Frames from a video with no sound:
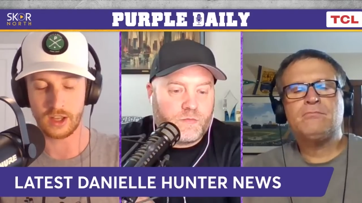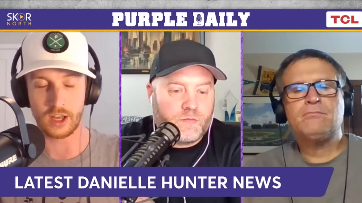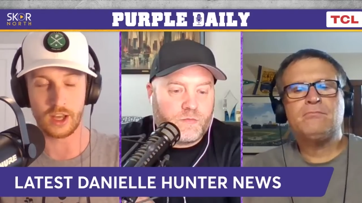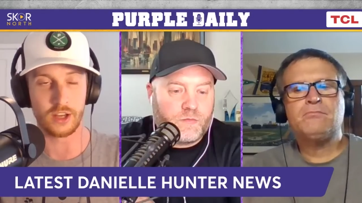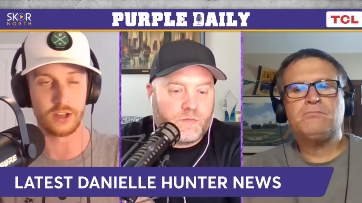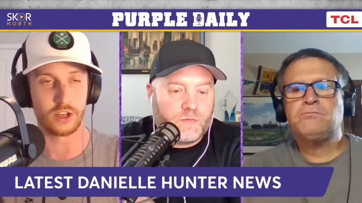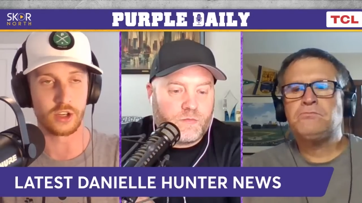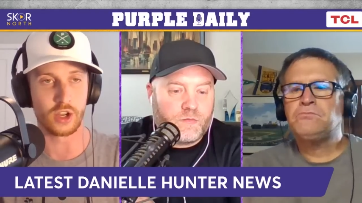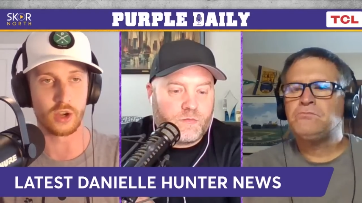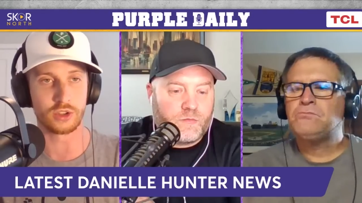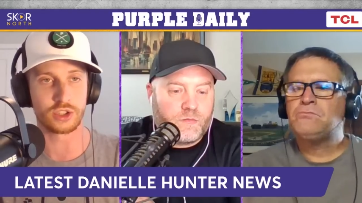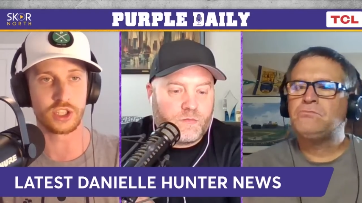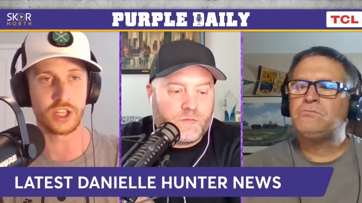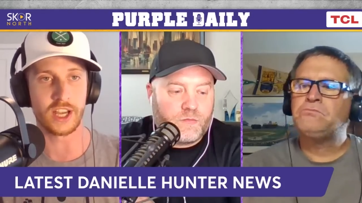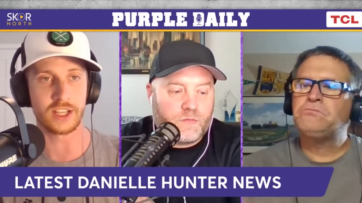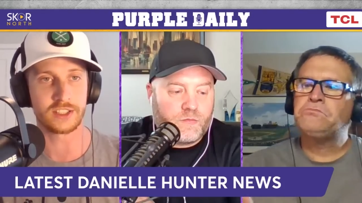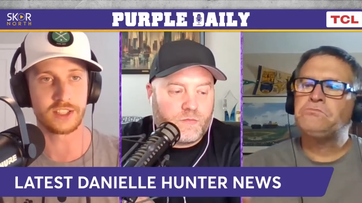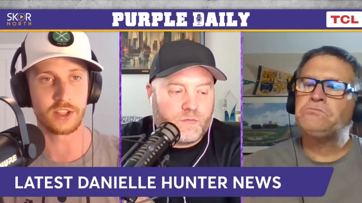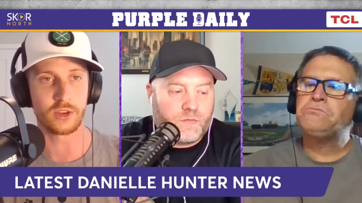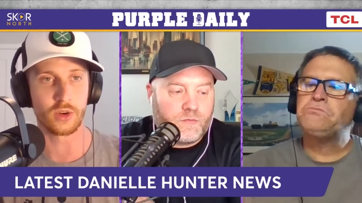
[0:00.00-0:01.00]
Speaker 1: uh,
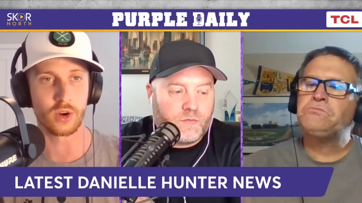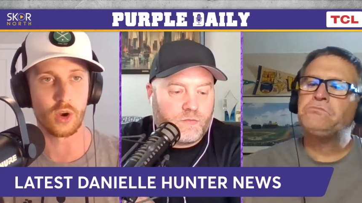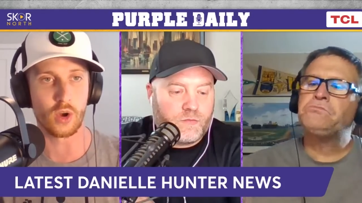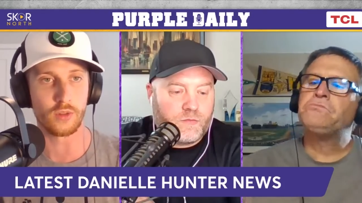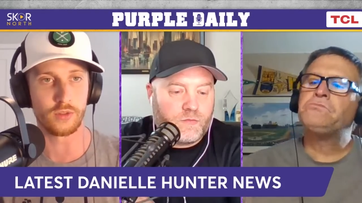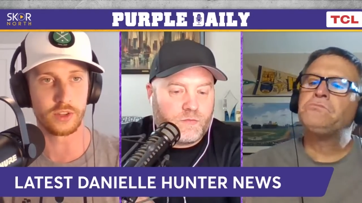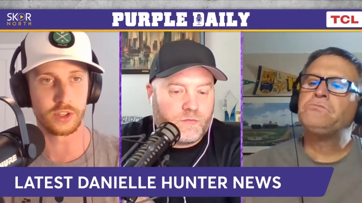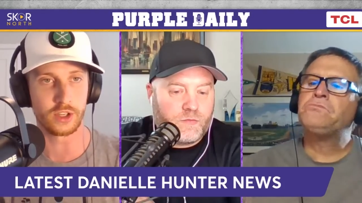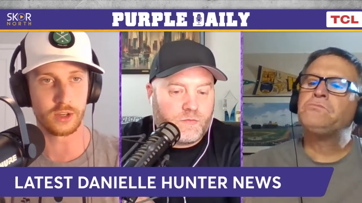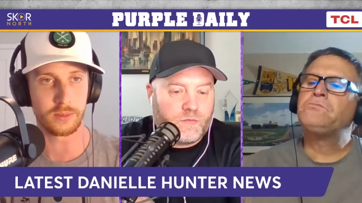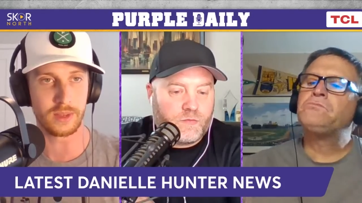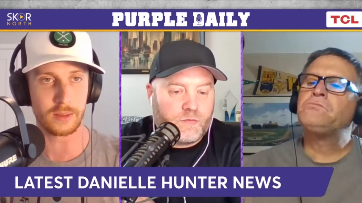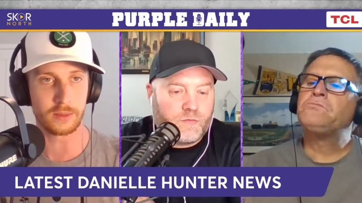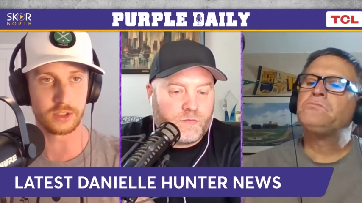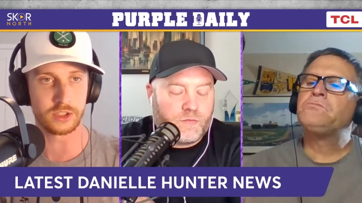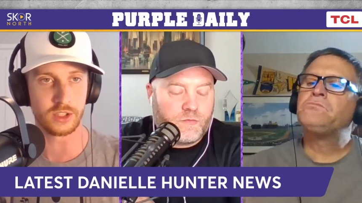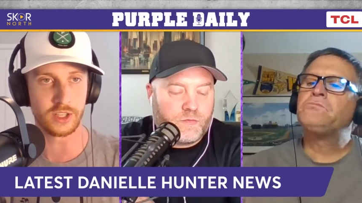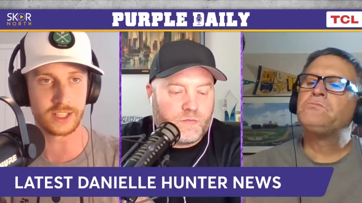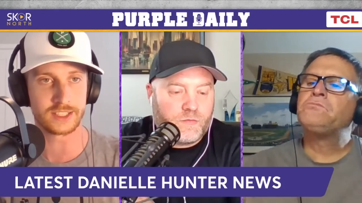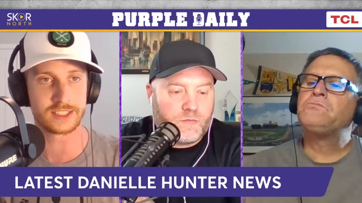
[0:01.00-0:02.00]
negotiation that you were hopefully going to be
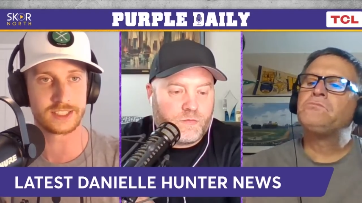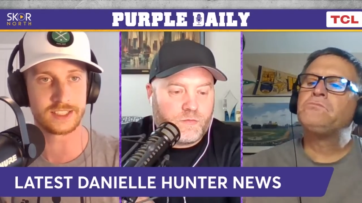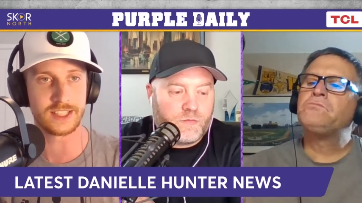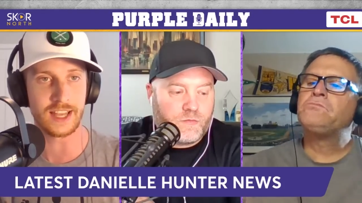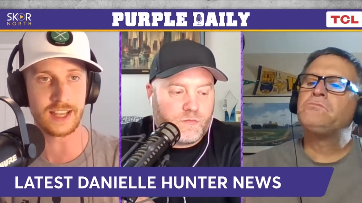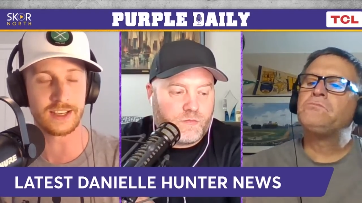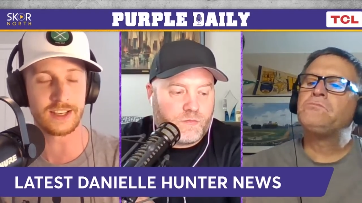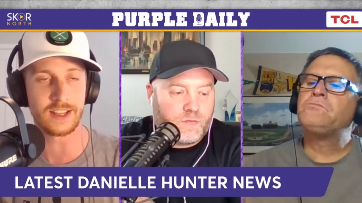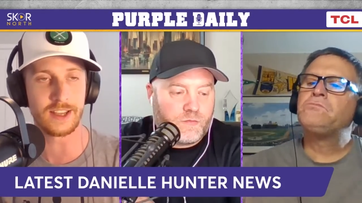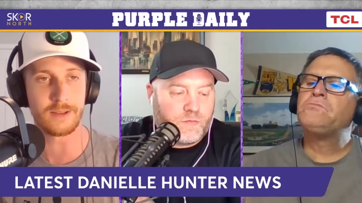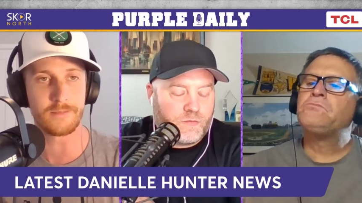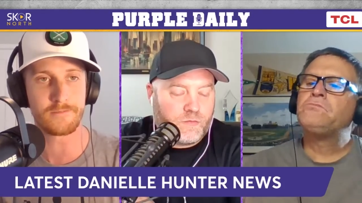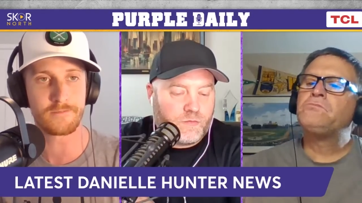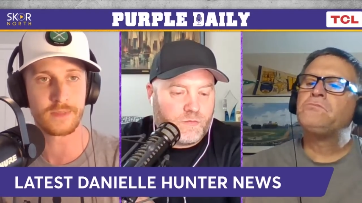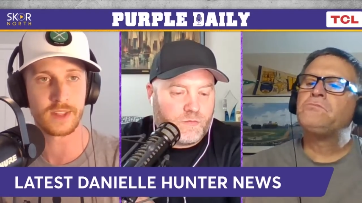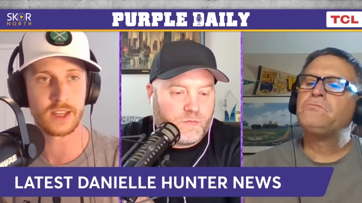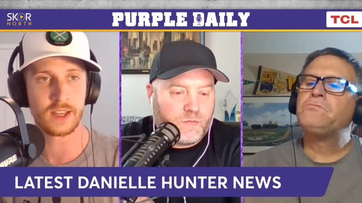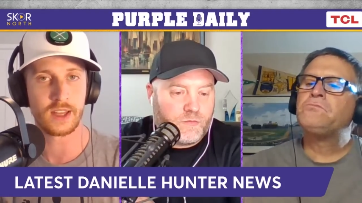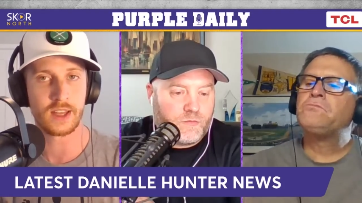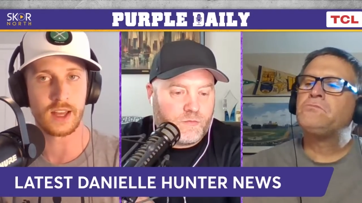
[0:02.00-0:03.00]
able to extend
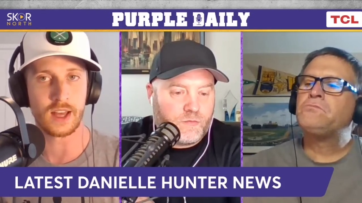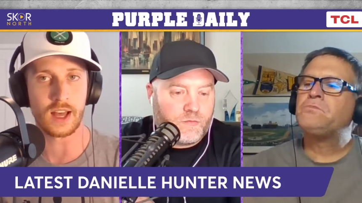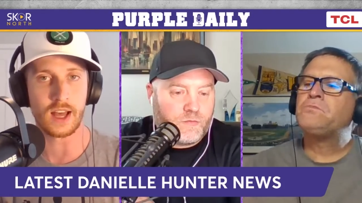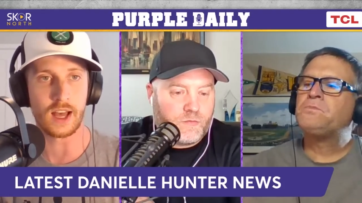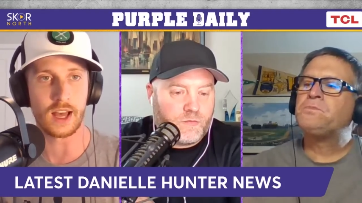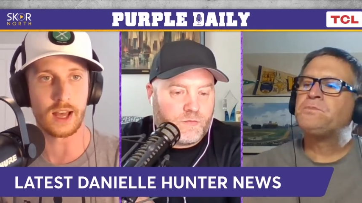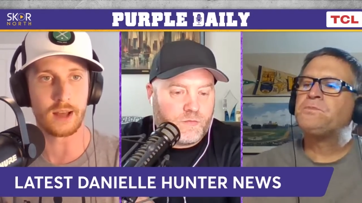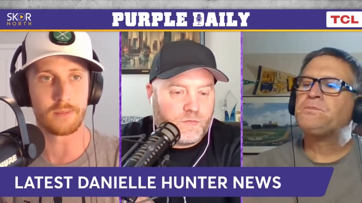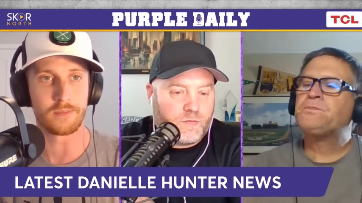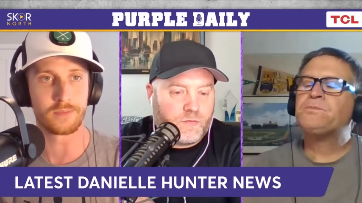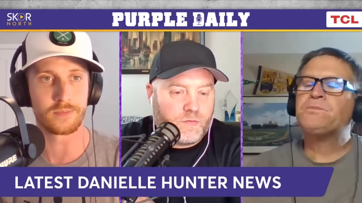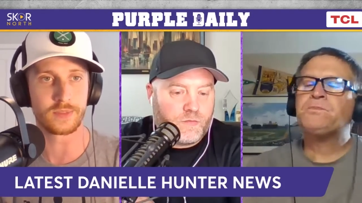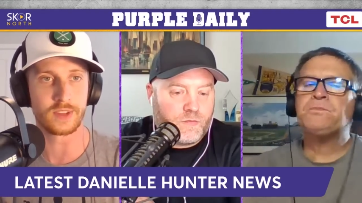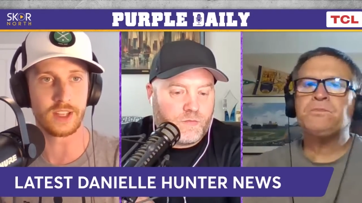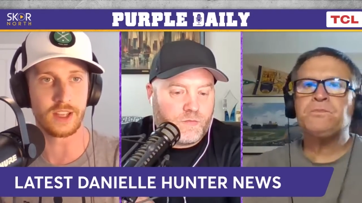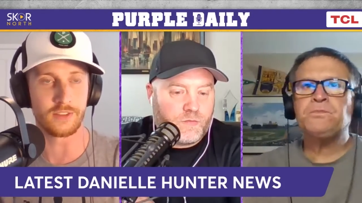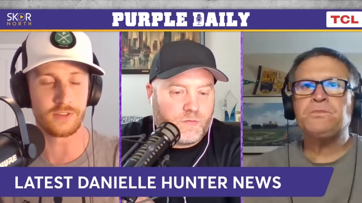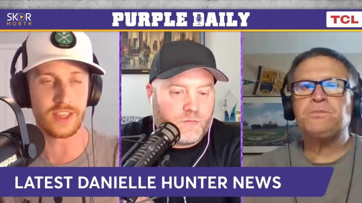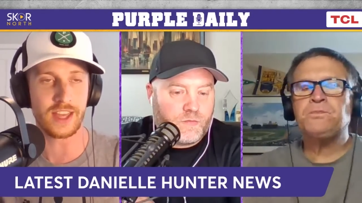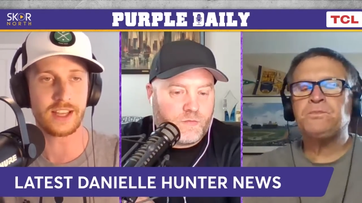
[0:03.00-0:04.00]
him. Um,
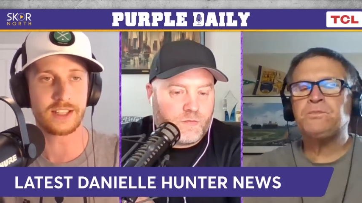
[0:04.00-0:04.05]
if they